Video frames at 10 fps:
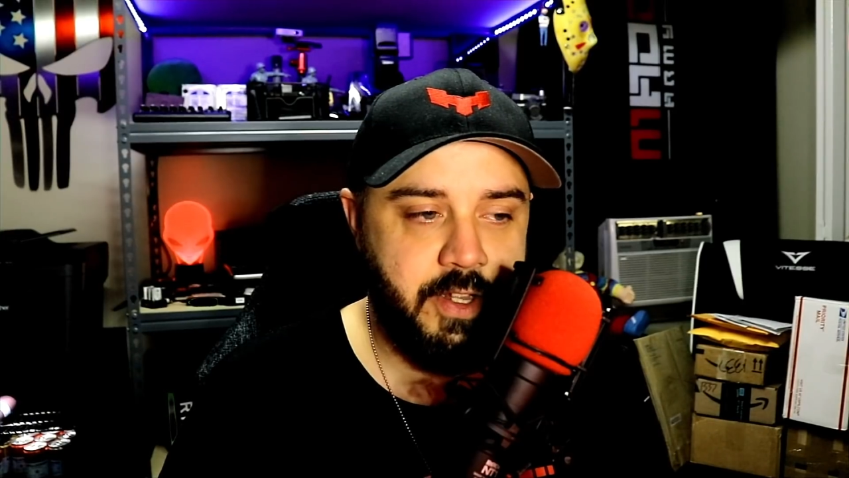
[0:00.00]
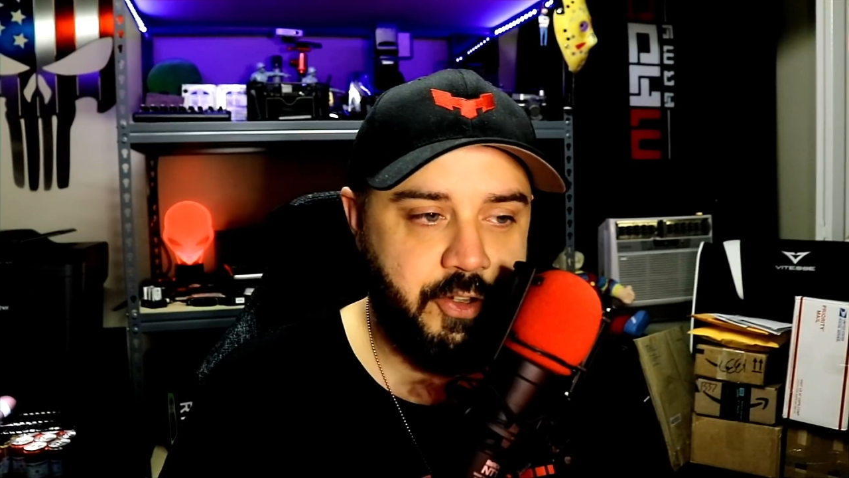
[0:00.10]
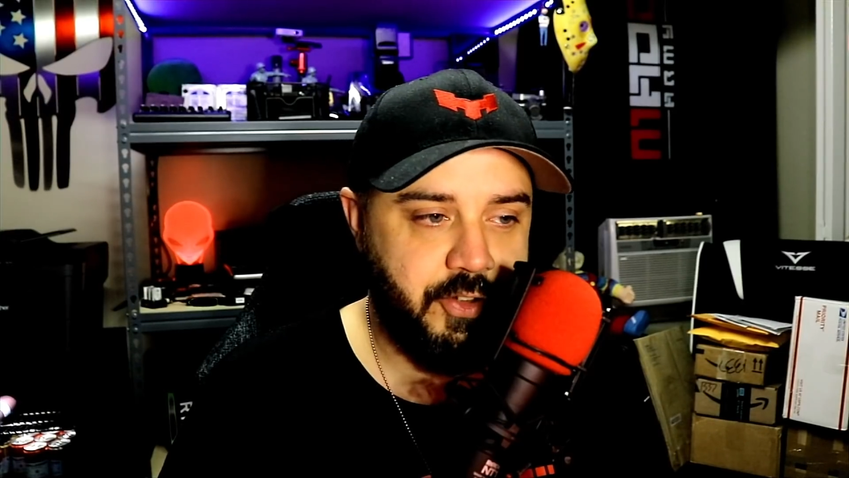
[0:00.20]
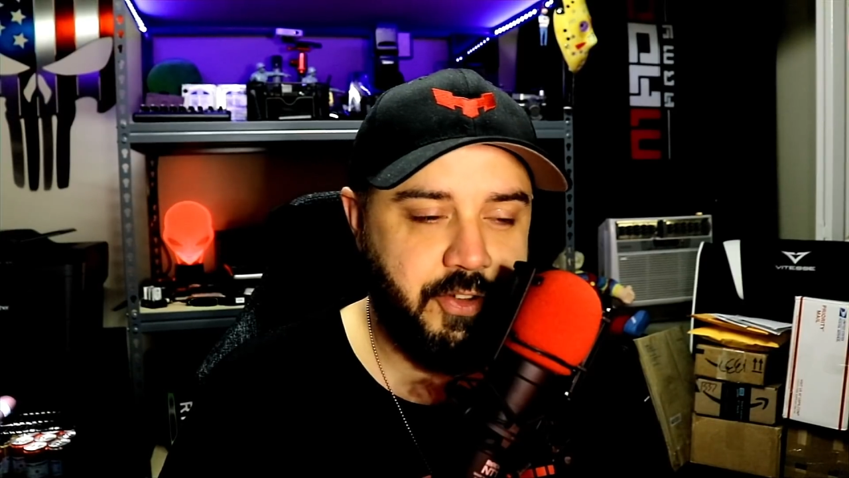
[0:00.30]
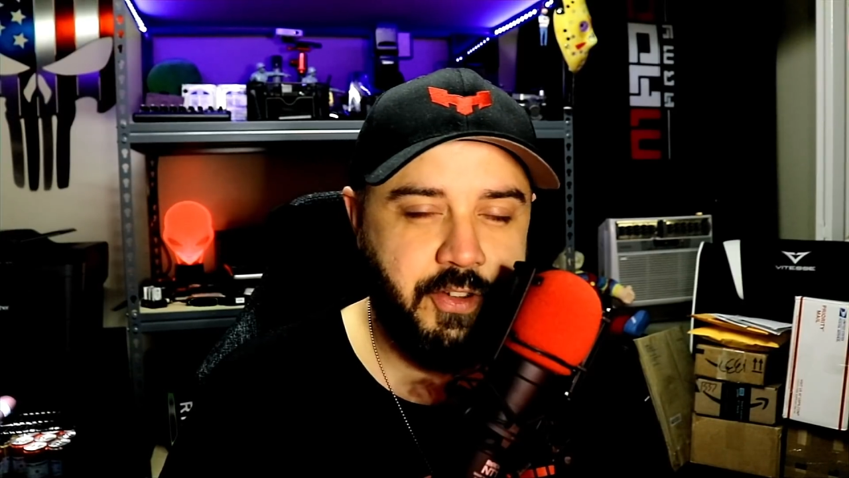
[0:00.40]

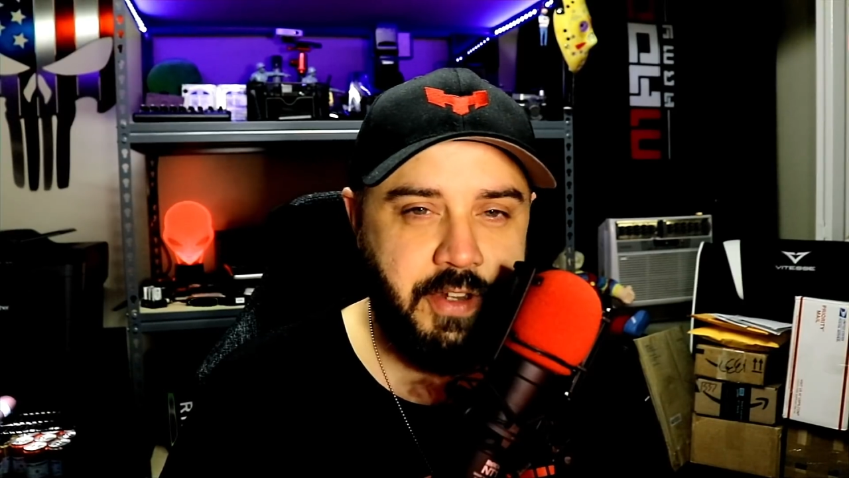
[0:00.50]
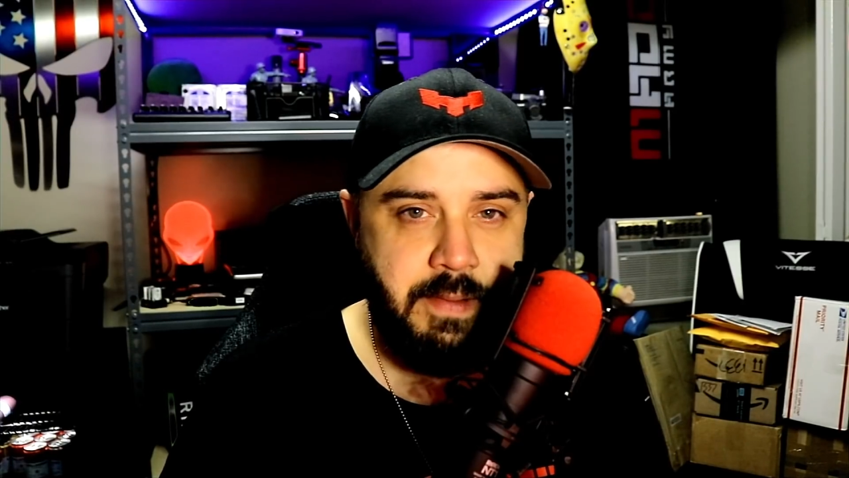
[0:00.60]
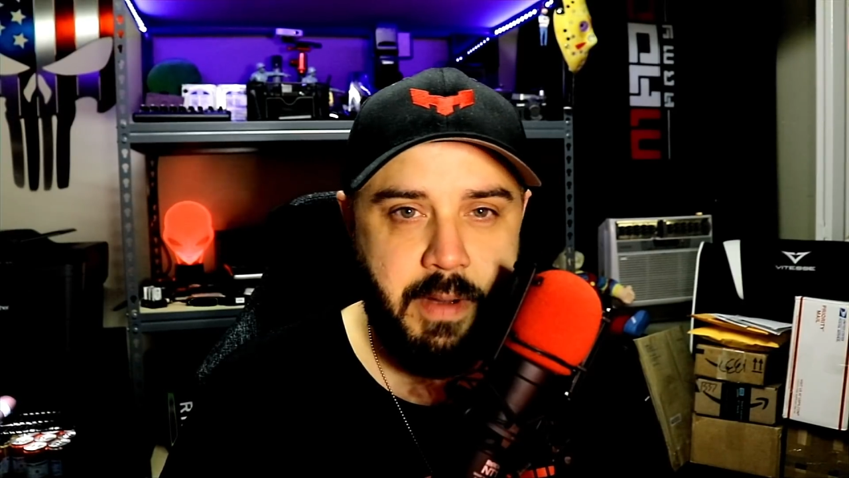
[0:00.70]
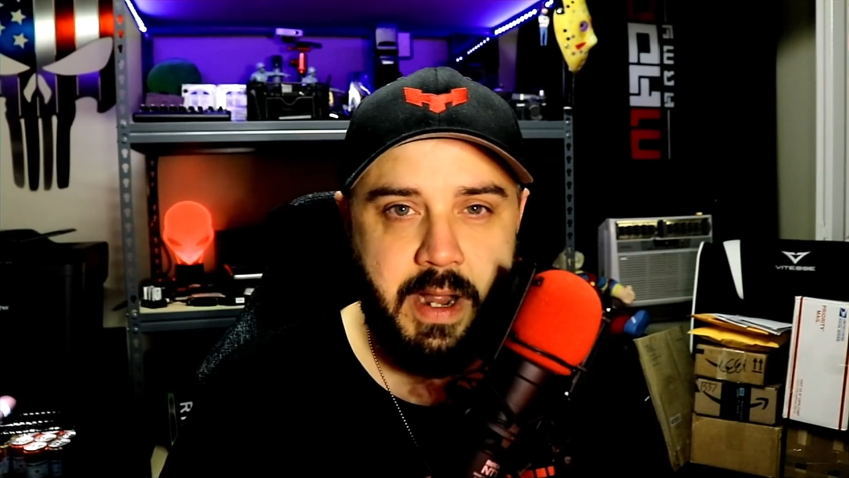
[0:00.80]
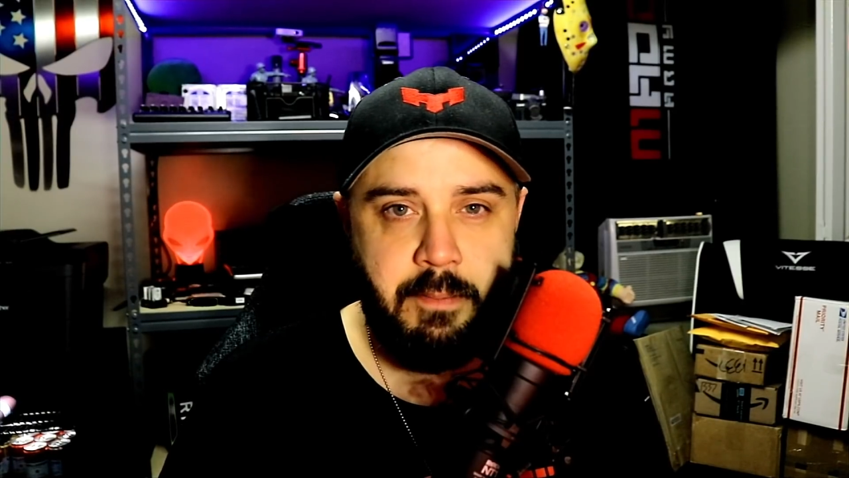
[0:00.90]
just to see
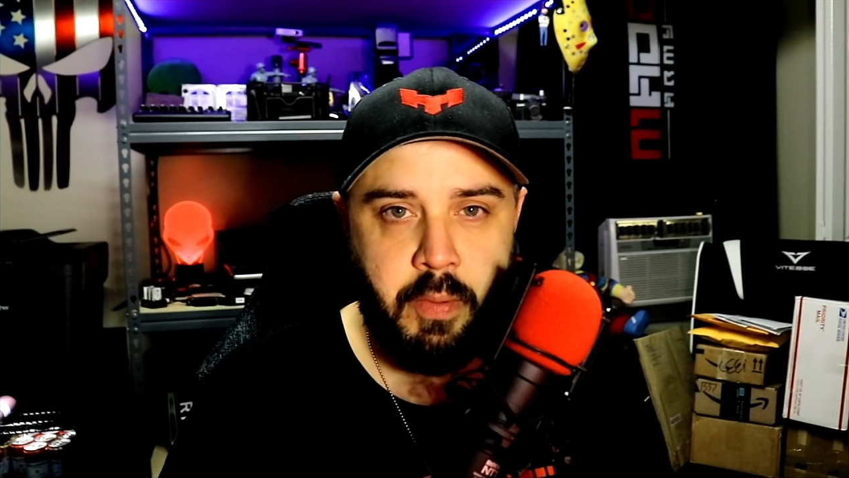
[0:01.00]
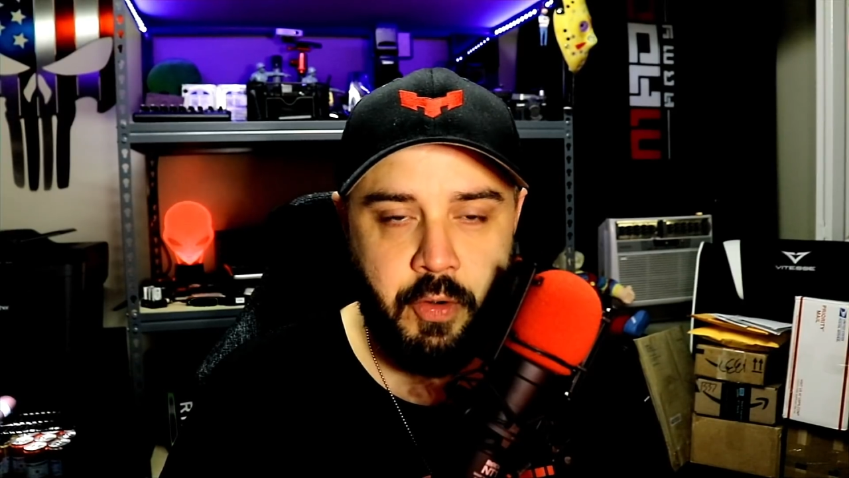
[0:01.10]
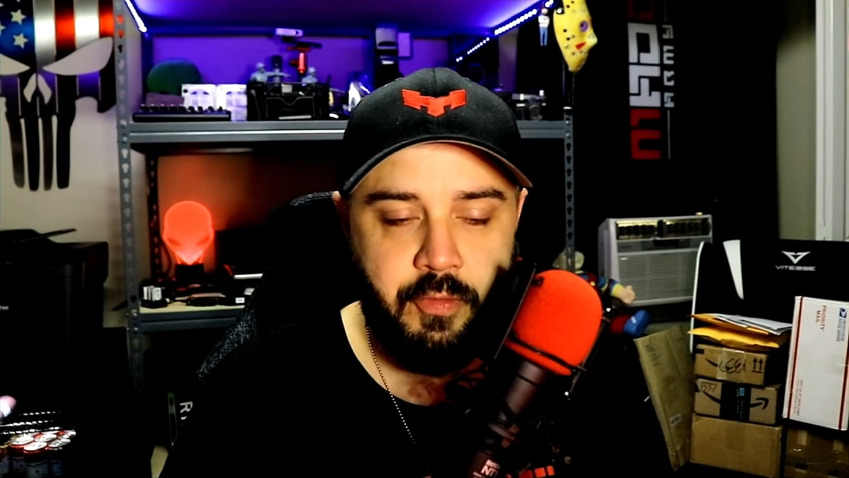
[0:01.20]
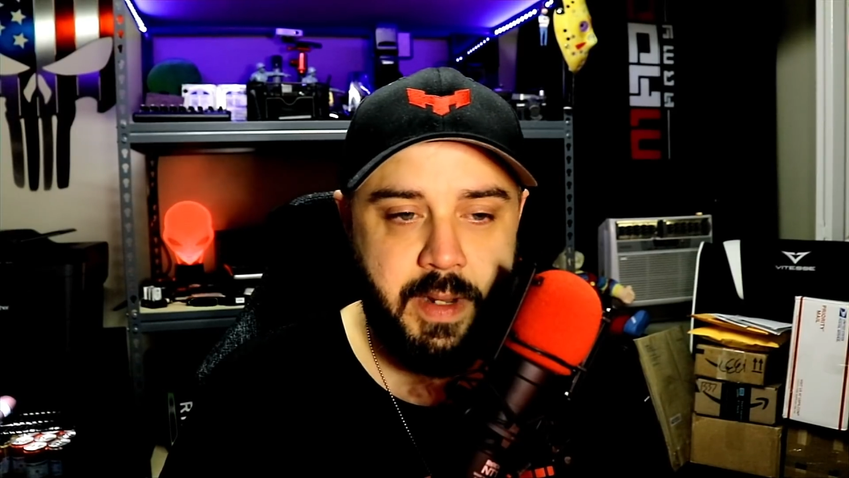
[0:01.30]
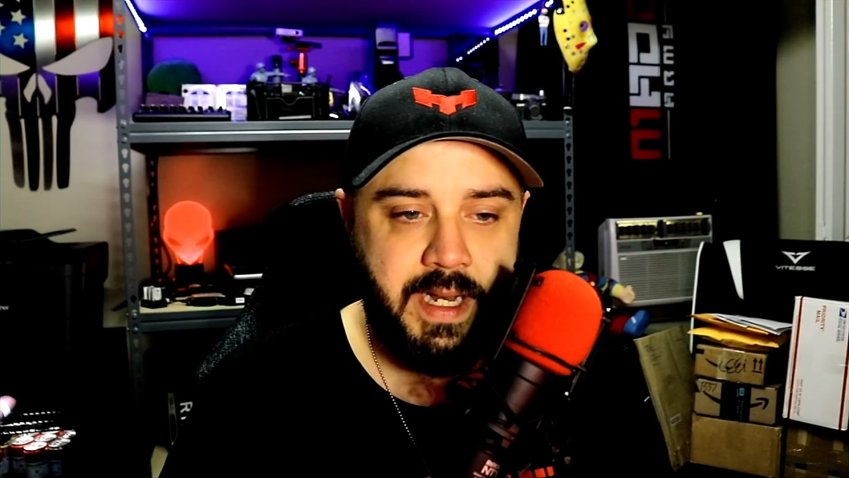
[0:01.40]
my
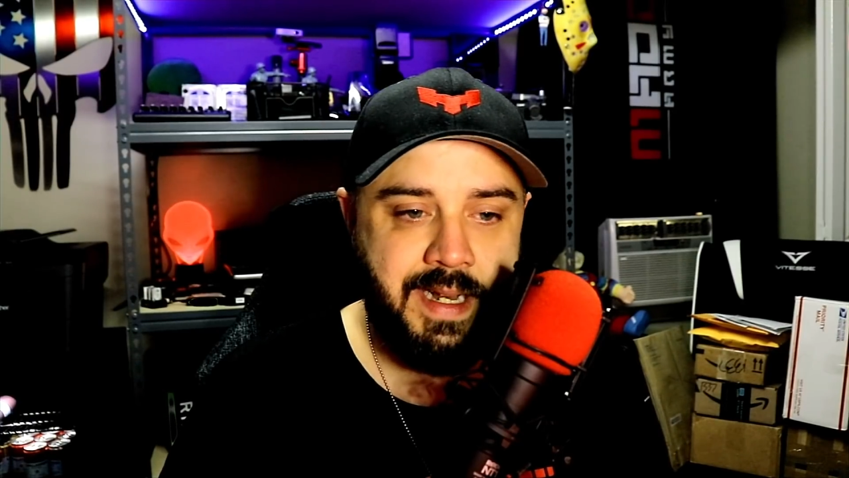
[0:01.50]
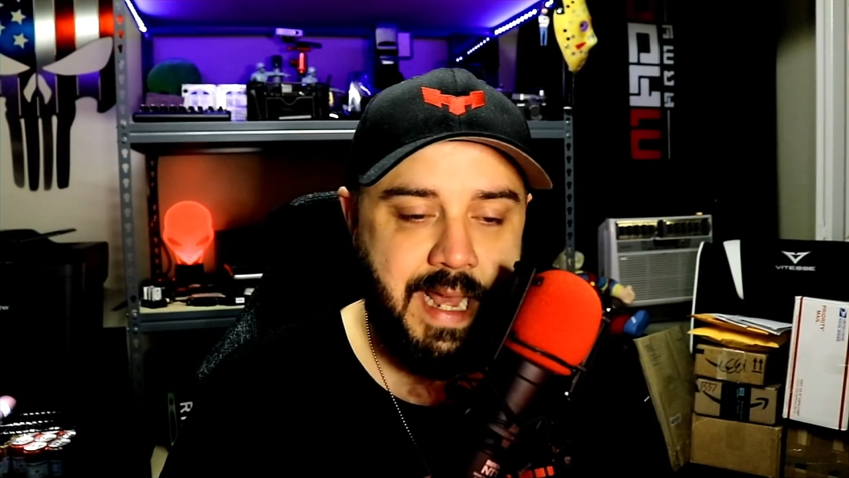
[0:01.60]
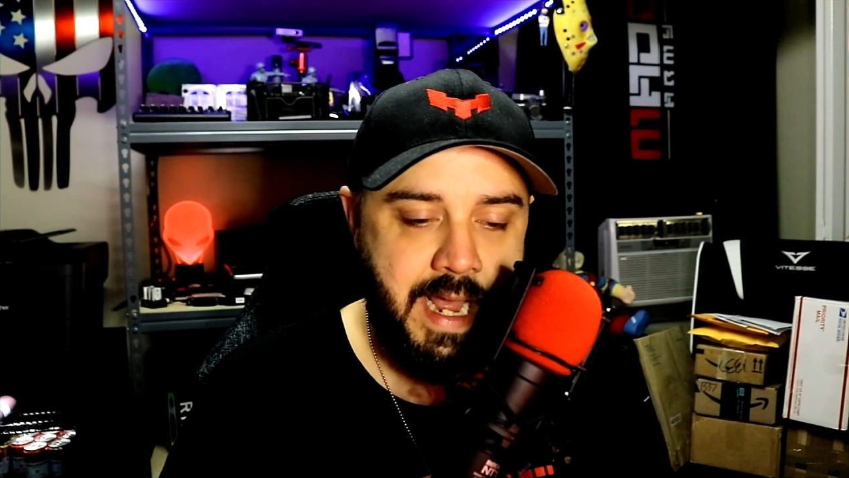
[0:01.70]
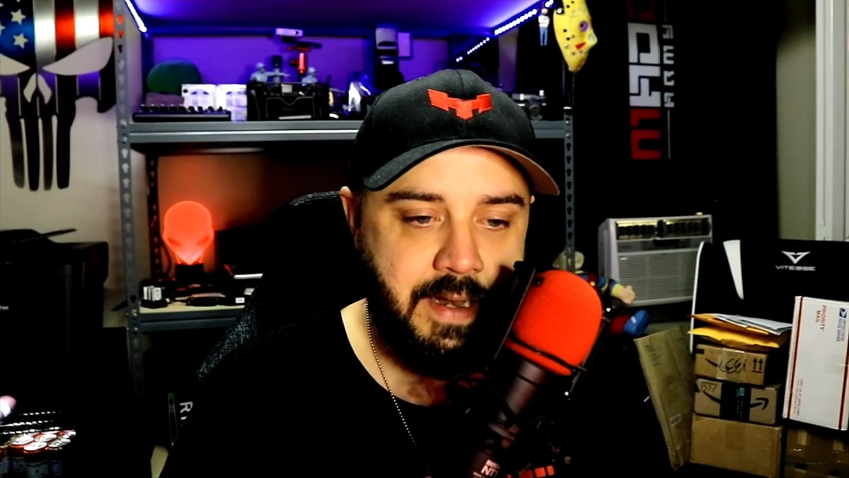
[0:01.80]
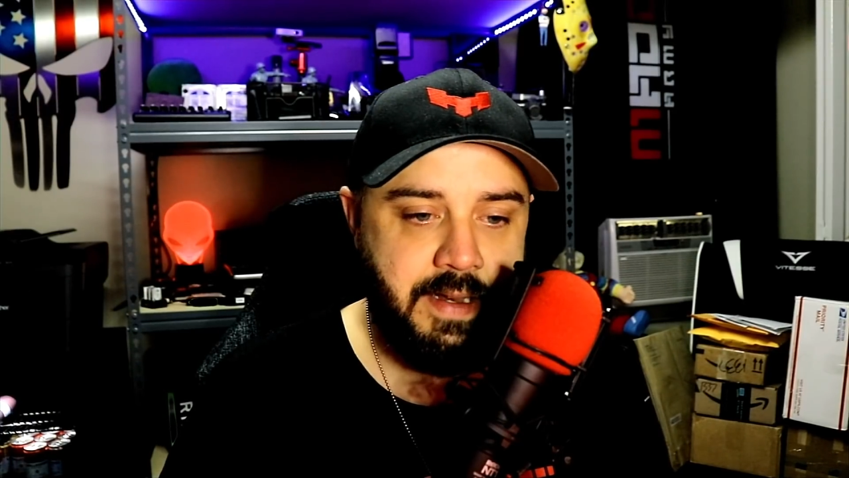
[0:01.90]
improvement in
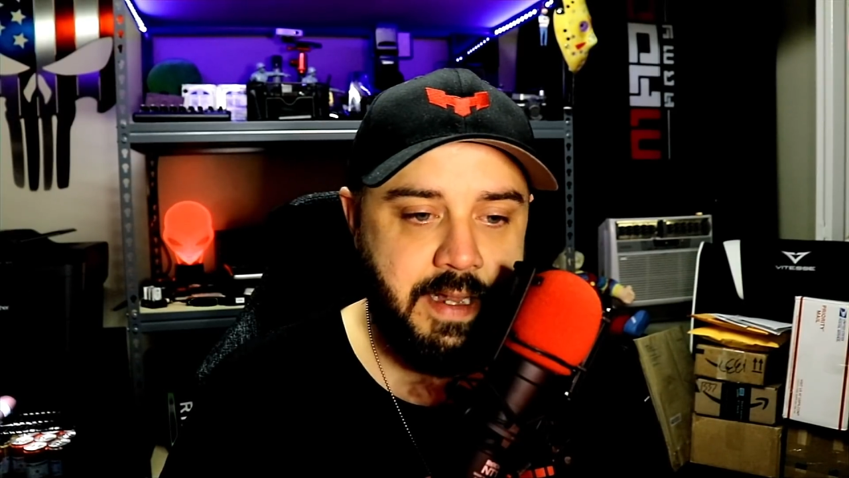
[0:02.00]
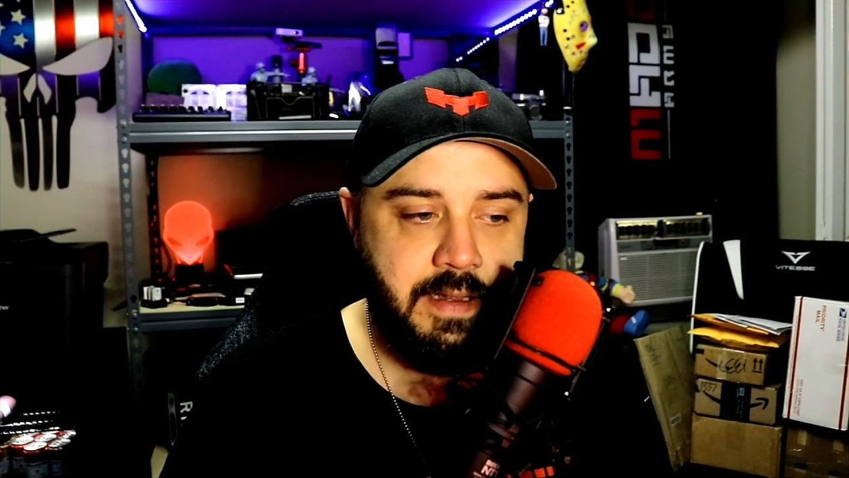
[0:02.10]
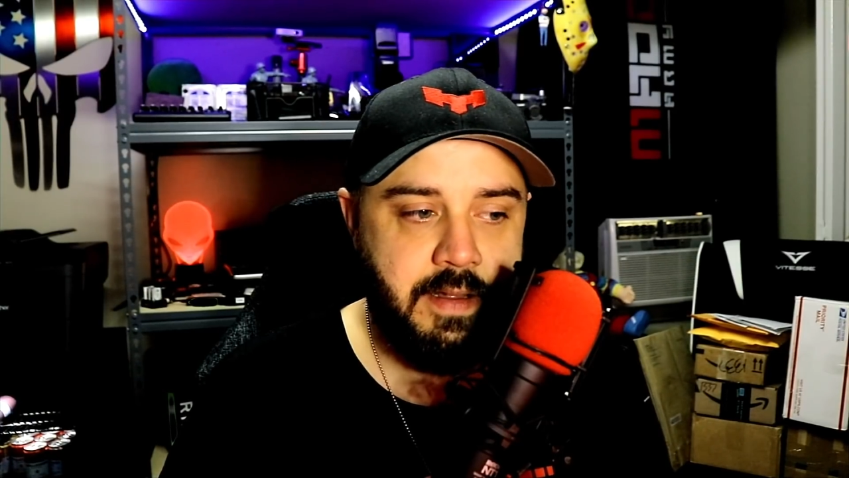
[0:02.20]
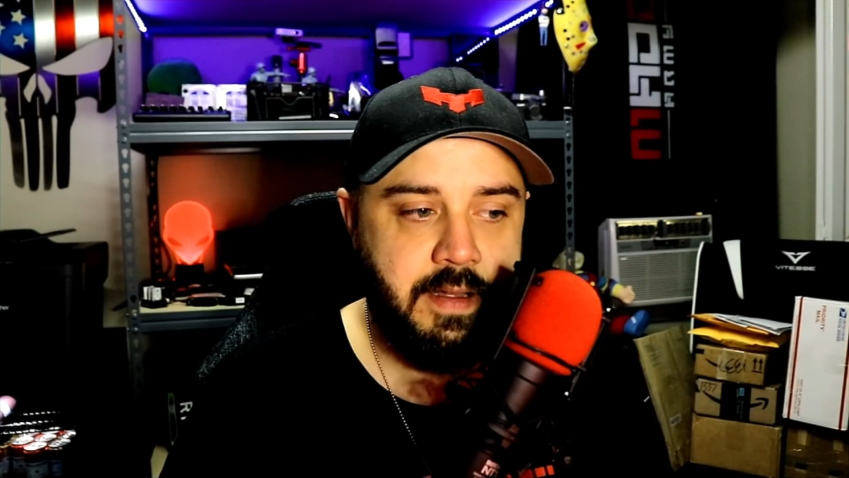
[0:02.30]
editing,